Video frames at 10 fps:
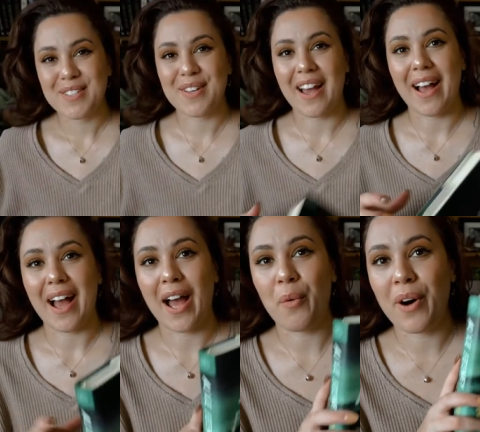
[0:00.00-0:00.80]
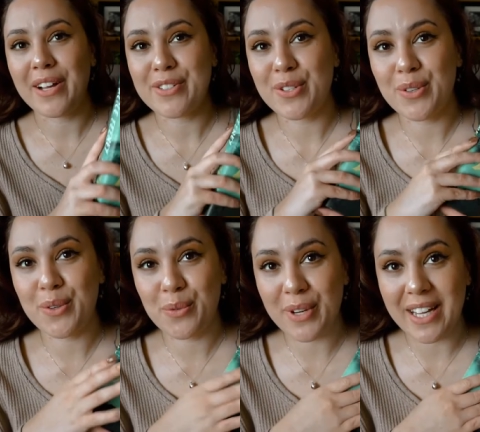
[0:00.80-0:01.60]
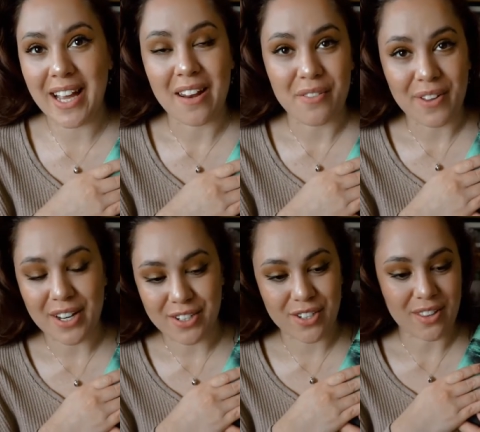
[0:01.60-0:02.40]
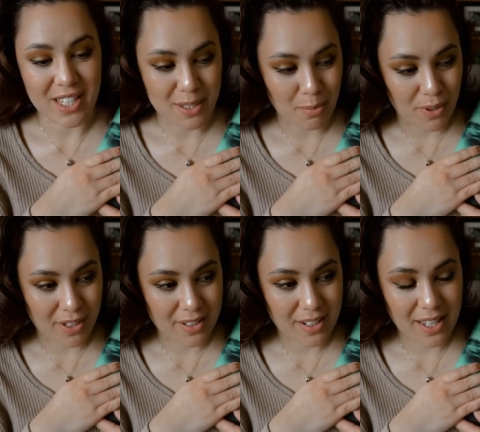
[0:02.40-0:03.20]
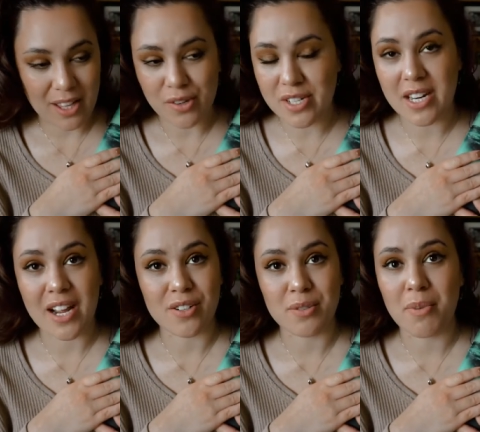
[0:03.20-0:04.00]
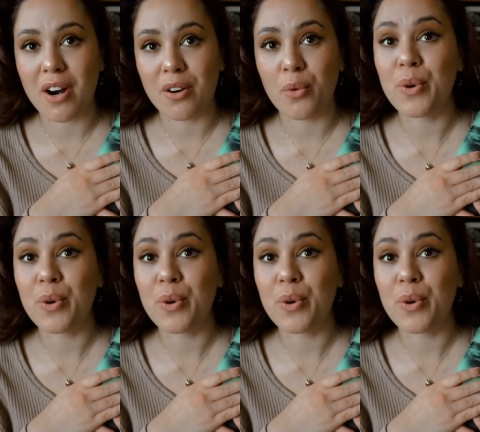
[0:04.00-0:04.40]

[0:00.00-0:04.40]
so yeah, I want to read and finish this book either today or tomorrow,